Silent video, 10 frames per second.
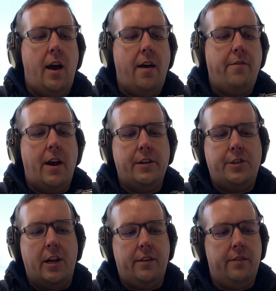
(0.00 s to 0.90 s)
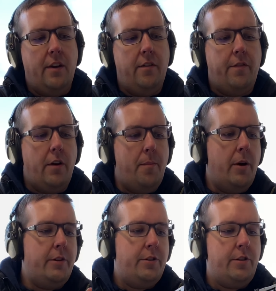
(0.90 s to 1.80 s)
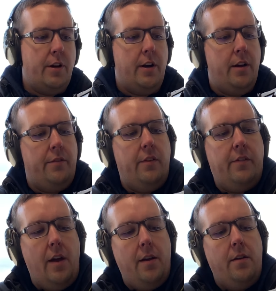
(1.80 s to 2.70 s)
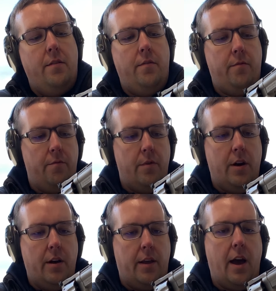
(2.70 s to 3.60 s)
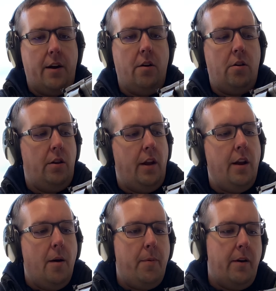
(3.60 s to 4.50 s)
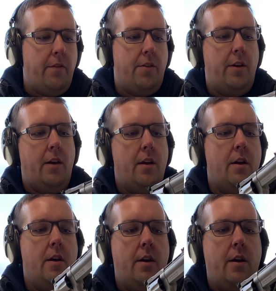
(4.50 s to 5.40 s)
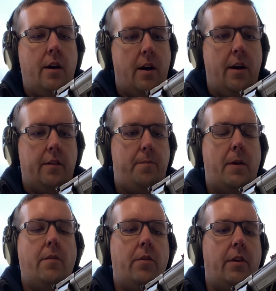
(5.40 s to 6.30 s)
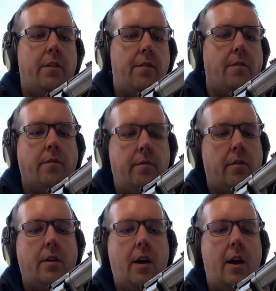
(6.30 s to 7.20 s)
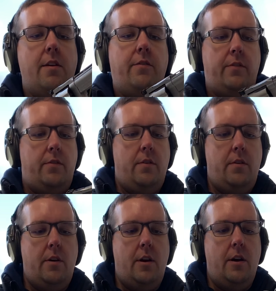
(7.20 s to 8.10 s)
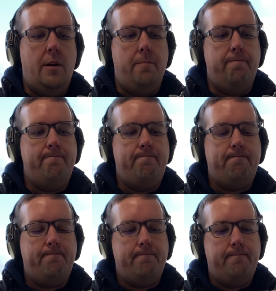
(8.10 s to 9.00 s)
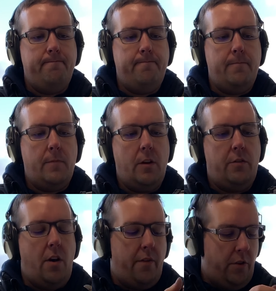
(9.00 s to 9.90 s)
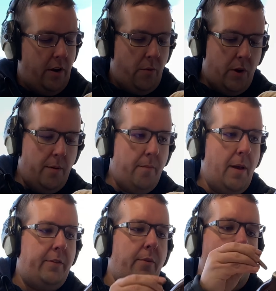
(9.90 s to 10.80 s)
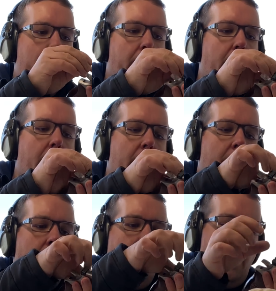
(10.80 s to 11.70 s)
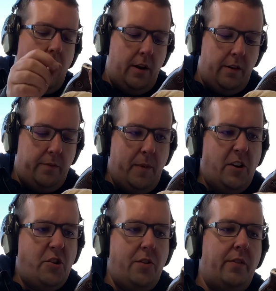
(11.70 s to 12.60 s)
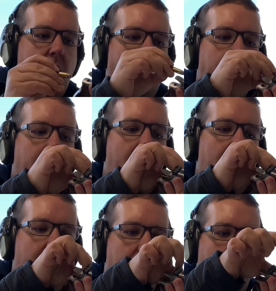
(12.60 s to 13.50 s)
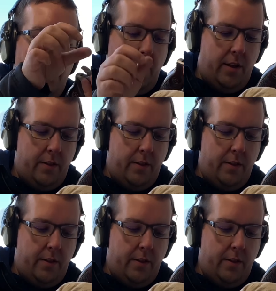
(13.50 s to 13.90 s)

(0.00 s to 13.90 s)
I have not shot this gun very much since I got it all cleaned up and everything. It's been really nice, so I really didn't want to mess with it, but you got to just make sure the sights are on and everything.